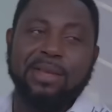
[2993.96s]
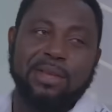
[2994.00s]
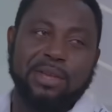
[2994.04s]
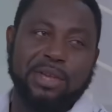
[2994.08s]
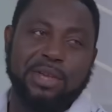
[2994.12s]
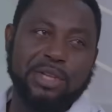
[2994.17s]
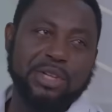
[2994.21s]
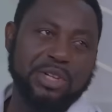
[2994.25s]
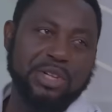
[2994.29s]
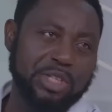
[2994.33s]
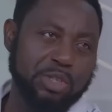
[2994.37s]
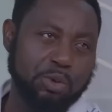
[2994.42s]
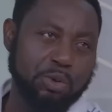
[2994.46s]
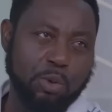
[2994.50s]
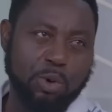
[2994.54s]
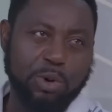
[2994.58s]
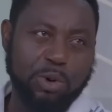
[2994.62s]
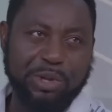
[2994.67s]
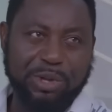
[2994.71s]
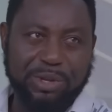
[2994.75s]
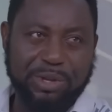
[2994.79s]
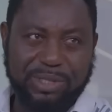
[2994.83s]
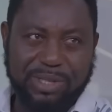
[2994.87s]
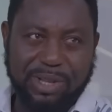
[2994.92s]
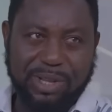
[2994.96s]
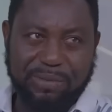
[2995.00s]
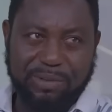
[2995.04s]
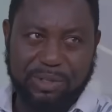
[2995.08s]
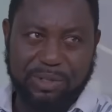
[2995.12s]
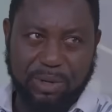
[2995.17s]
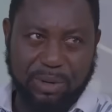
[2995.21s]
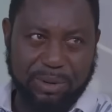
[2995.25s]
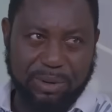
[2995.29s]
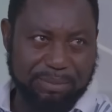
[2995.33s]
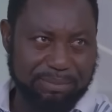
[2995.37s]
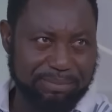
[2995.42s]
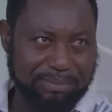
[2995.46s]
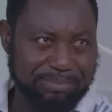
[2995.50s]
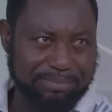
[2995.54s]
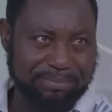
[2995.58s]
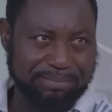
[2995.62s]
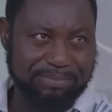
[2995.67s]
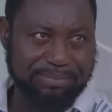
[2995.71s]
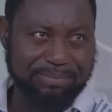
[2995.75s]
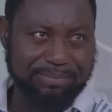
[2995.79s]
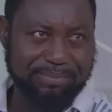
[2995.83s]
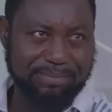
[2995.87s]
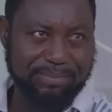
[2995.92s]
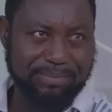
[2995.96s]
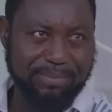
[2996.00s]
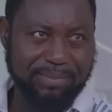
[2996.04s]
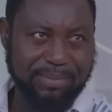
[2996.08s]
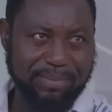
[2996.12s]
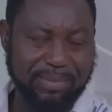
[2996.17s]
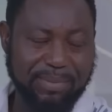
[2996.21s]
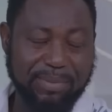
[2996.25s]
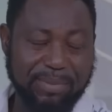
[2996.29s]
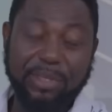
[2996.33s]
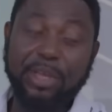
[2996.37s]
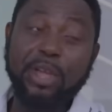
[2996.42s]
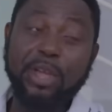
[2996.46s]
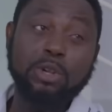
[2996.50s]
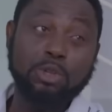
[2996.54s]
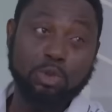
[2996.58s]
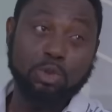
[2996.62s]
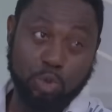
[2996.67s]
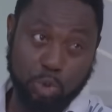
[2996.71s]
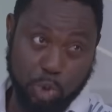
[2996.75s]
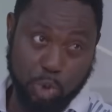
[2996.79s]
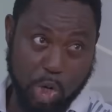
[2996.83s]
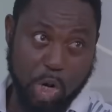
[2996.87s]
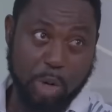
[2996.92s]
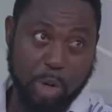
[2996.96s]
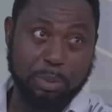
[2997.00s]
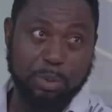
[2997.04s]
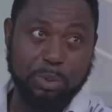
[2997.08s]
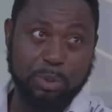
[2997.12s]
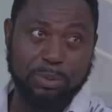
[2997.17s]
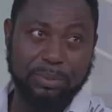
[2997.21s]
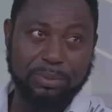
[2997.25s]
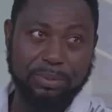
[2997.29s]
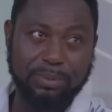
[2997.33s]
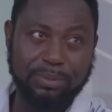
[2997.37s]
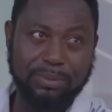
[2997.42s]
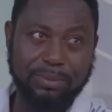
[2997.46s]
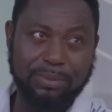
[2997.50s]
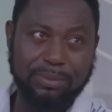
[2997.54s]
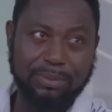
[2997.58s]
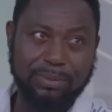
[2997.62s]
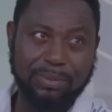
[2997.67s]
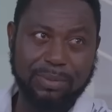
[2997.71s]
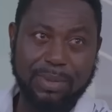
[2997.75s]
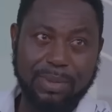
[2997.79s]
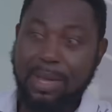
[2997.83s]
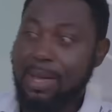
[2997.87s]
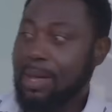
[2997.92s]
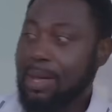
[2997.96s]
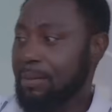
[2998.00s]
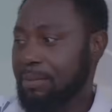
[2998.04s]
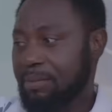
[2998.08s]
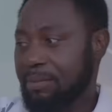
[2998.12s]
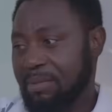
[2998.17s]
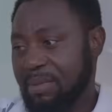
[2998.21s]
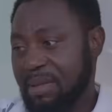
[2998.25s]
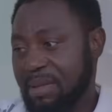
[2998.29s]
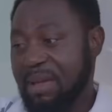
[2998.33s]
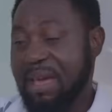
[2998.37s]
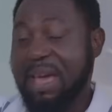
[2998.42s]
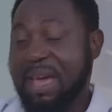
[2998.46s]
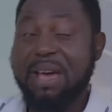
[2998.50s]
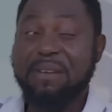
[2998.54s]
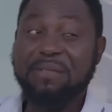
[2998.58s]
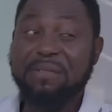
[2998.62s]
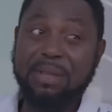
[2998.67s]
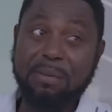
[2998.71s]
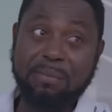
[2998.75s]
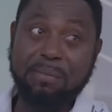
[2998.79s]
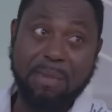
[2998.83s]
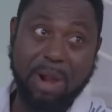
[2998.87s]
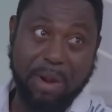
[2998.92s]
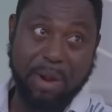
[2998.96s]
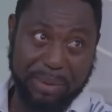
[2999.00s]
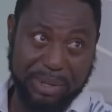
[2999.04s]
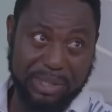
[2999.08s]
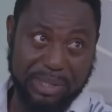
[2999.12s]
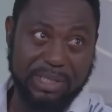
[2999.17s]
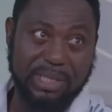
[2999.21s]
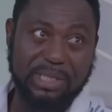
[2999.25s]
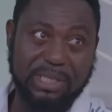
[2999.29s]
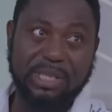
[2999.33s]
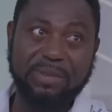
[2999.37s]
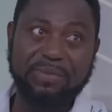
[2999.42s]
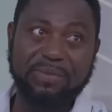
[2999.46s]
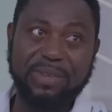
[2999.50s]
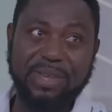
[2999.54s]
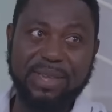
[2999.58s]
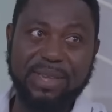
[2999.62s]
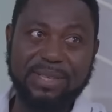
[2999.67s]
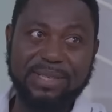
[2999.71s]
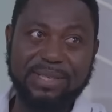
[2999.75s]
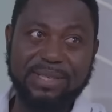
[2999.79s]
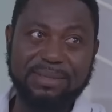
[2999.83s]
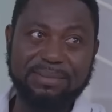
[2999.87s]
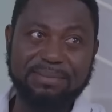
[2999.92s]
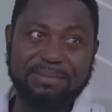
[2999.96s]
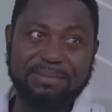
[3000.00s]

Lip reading: You don't have to worry yourself, sir. They are a true couple. And I have their marriage certificate.